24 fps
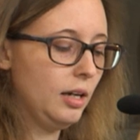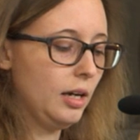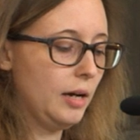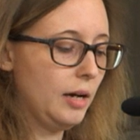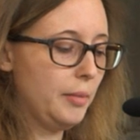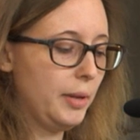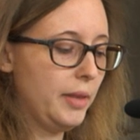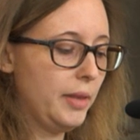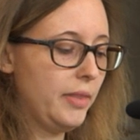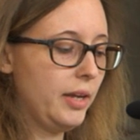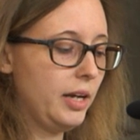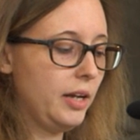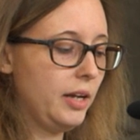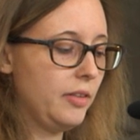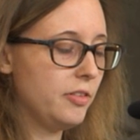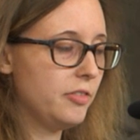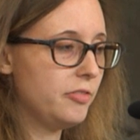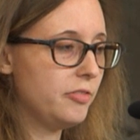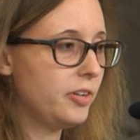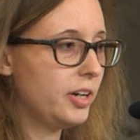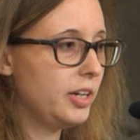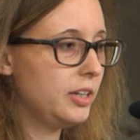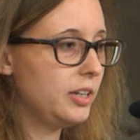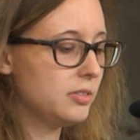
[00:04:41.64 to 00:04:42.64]
And then in the
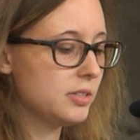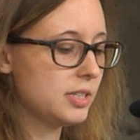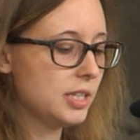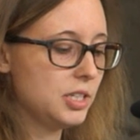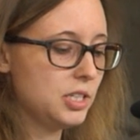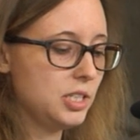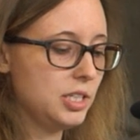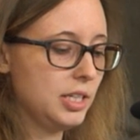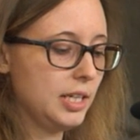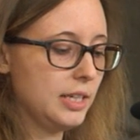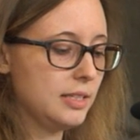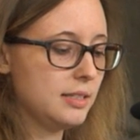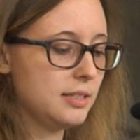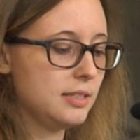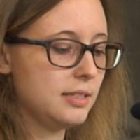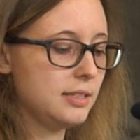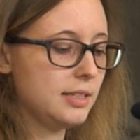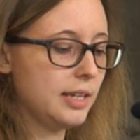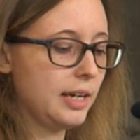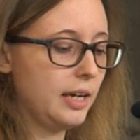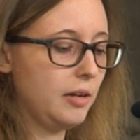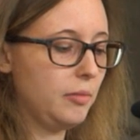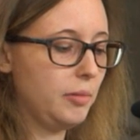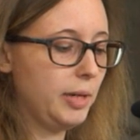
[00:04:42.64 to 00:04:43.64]
final session
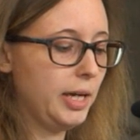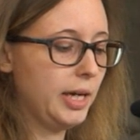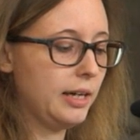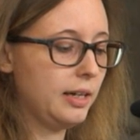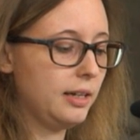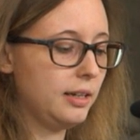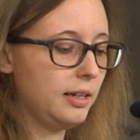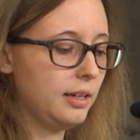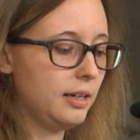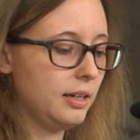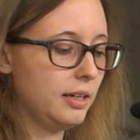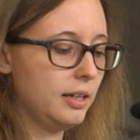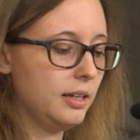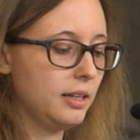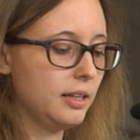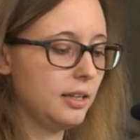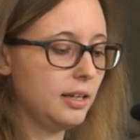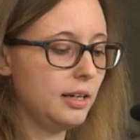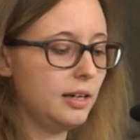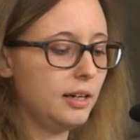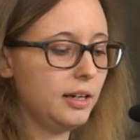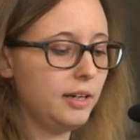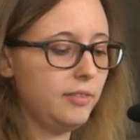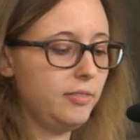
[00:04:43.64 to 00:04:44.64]
yesterday, we had
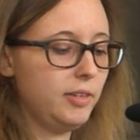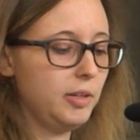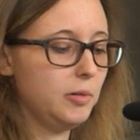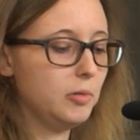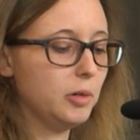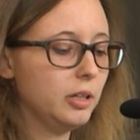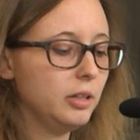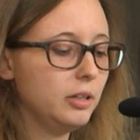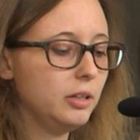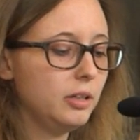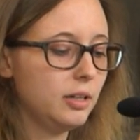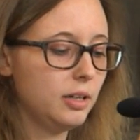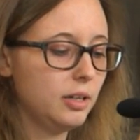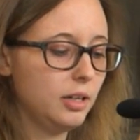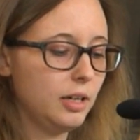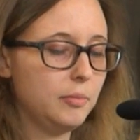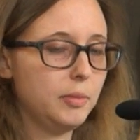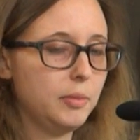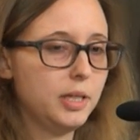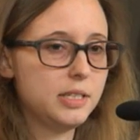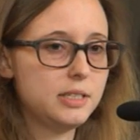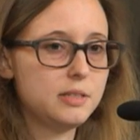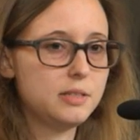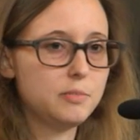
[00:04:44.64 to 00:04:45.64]
another lively one,
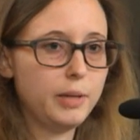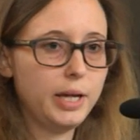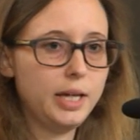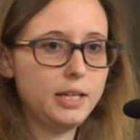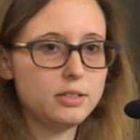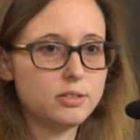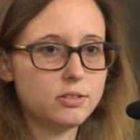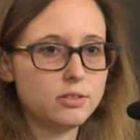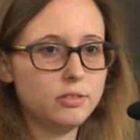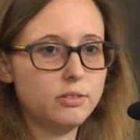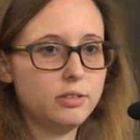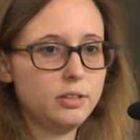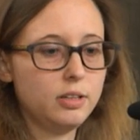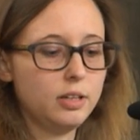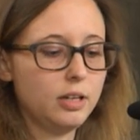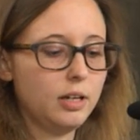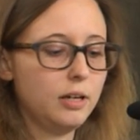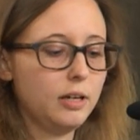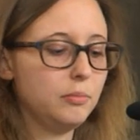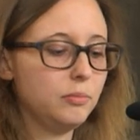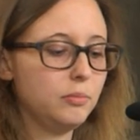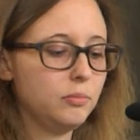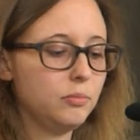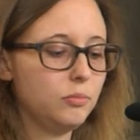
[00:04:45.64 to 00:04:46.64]
a debate on
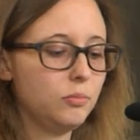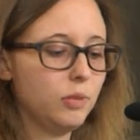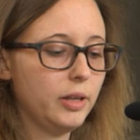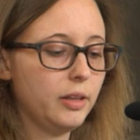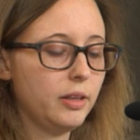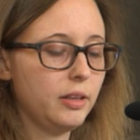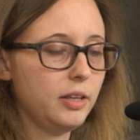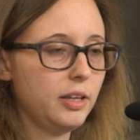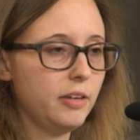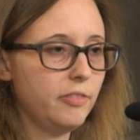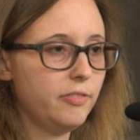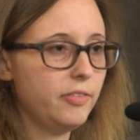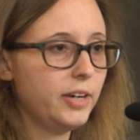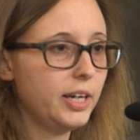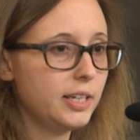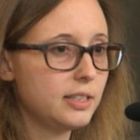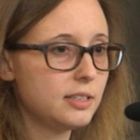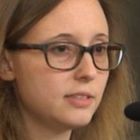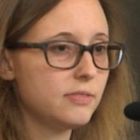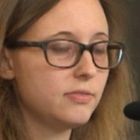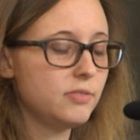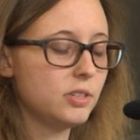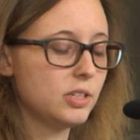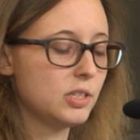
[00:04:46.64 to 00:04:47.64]
whether the
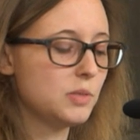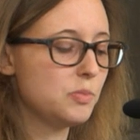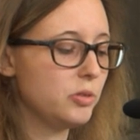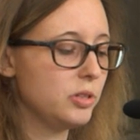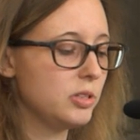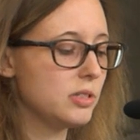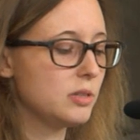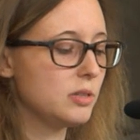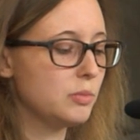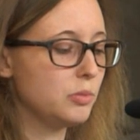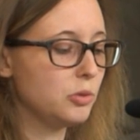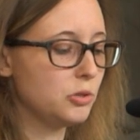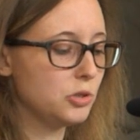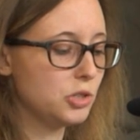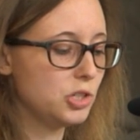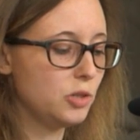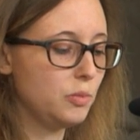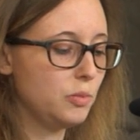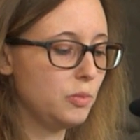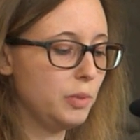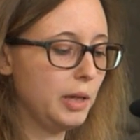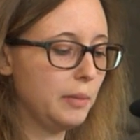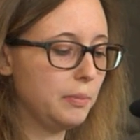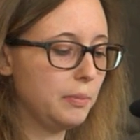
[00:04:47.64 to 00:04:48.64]
effectiveness principle
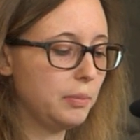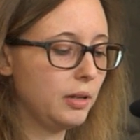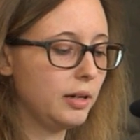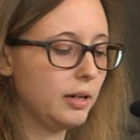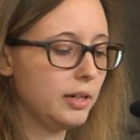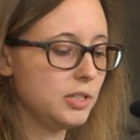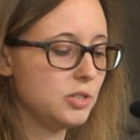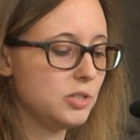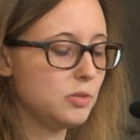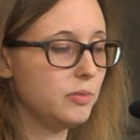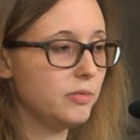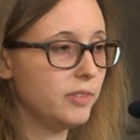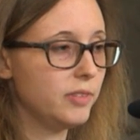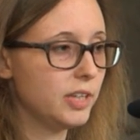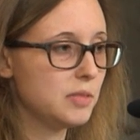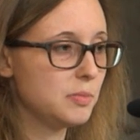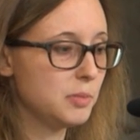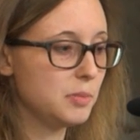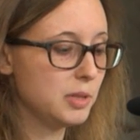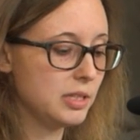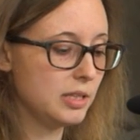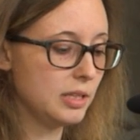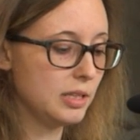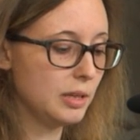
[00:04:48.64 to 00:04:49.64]
should be applied to
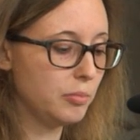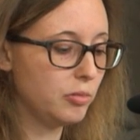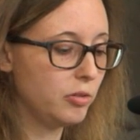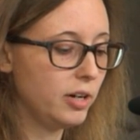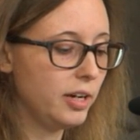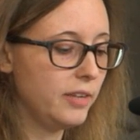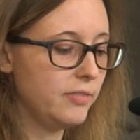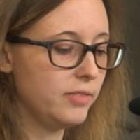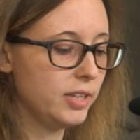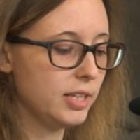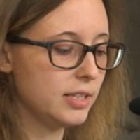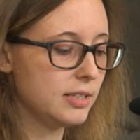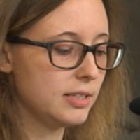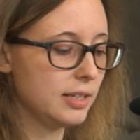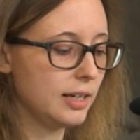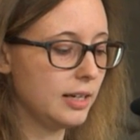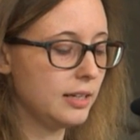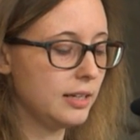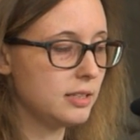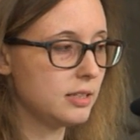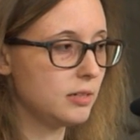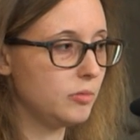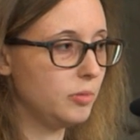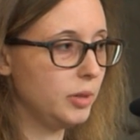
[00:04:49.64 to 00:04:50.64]
investments in the private
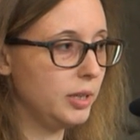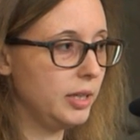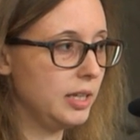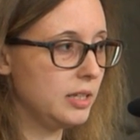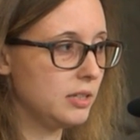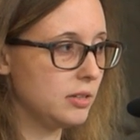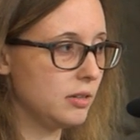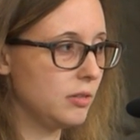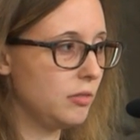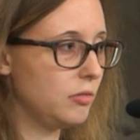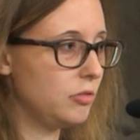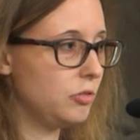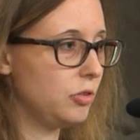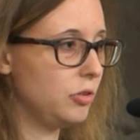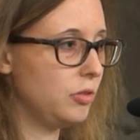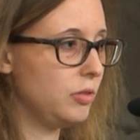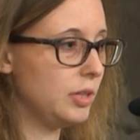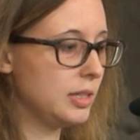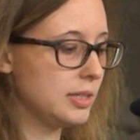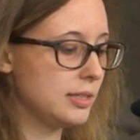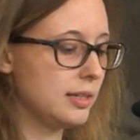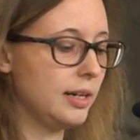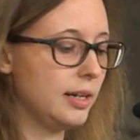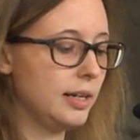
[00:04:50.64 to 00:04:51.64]
sector when they're done through
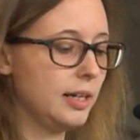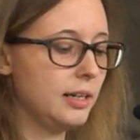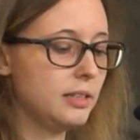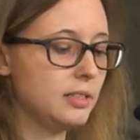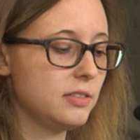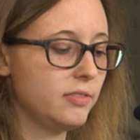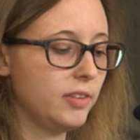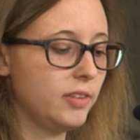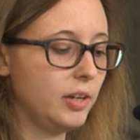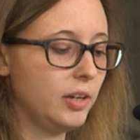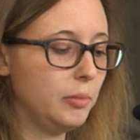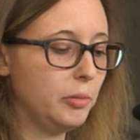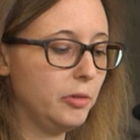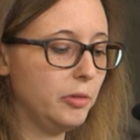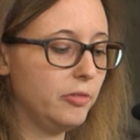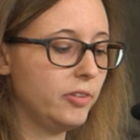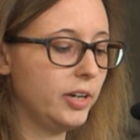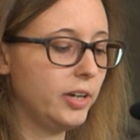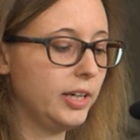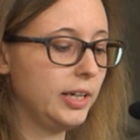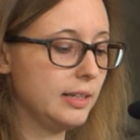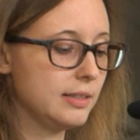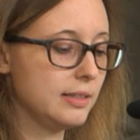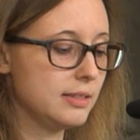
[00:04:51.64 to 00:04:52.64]
things like development
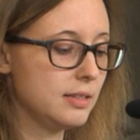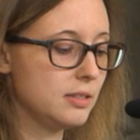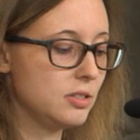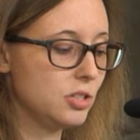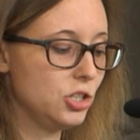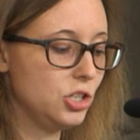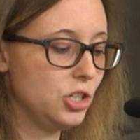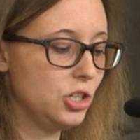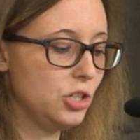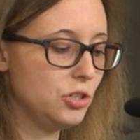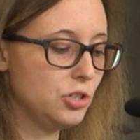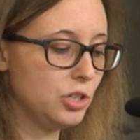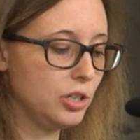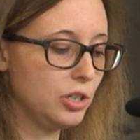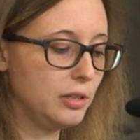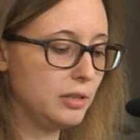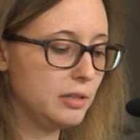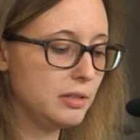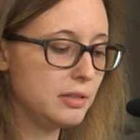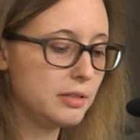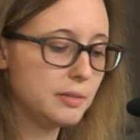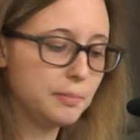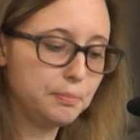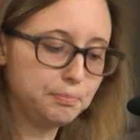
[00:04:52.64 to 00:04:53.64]
finance
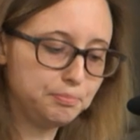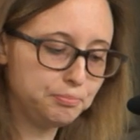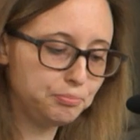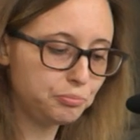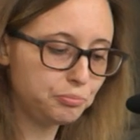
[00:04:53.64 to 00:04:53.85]
institutions.